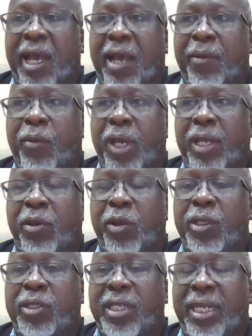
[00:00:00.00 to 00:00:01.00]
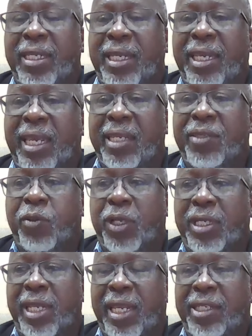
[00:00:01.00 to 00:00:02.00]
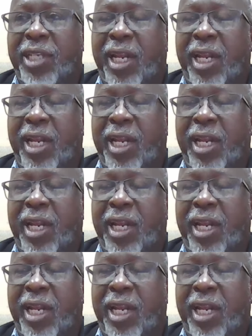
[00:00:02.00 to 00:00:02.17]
where they were to indicate what their